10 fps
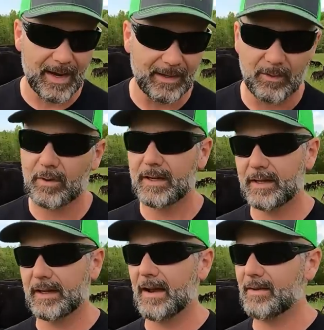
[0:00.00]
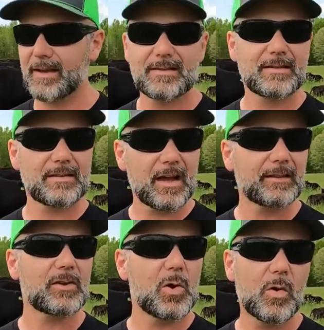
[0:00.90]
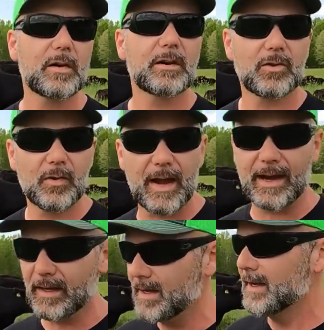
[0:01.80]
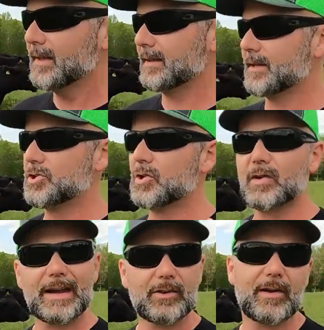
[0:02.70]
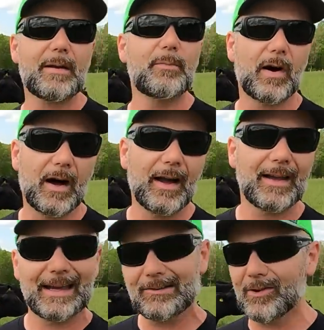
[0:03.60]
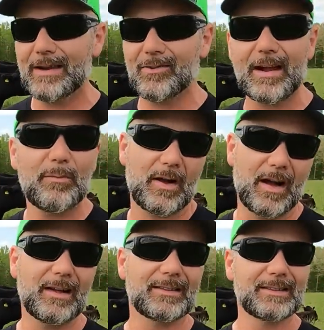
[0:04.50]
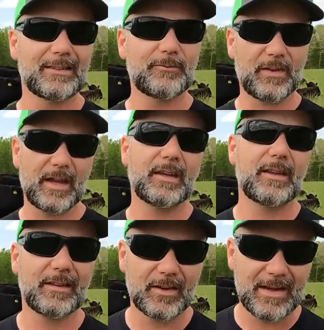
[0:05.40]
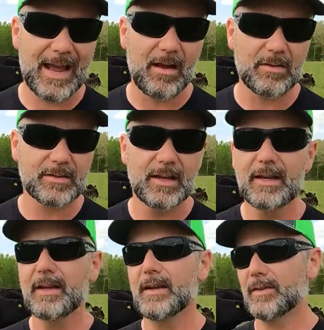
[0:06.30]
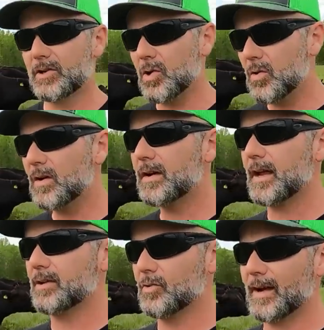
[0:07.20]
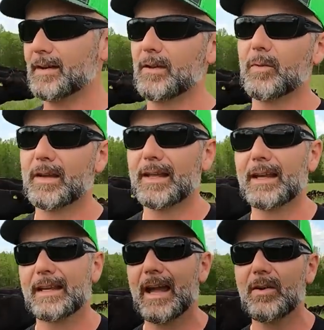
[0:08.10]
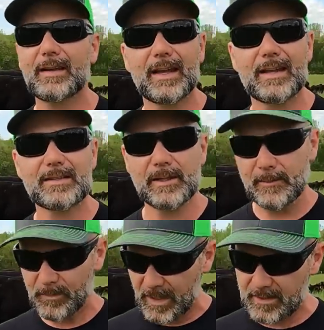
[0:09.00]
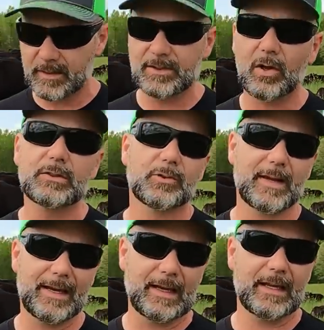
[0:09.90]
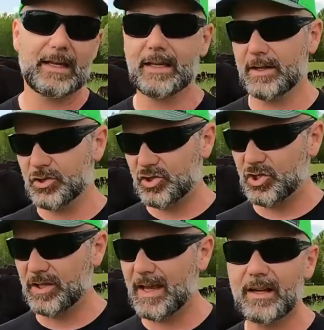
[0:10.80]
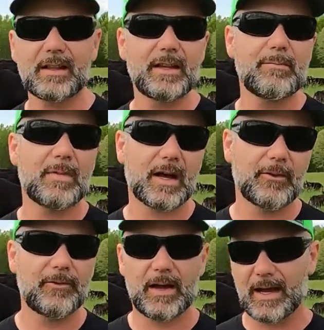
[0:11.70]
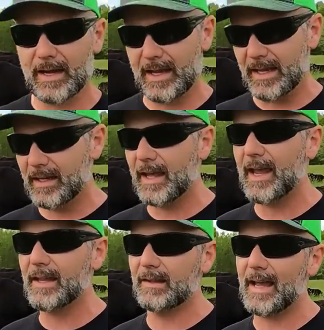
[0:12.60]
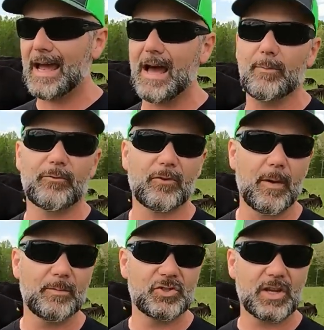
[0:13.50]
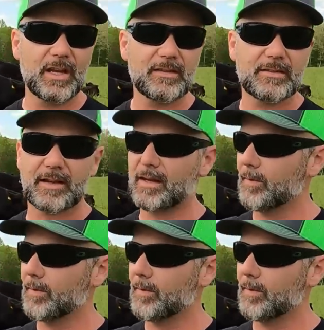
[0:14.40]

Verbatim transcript: grain that we're getting nowadays, is not the corn and grain that your great-grandpa and great-grandpa fed their cows. The corn and grain that we're getting nowadays is adulterated. It is genetically modified in a lab from genes that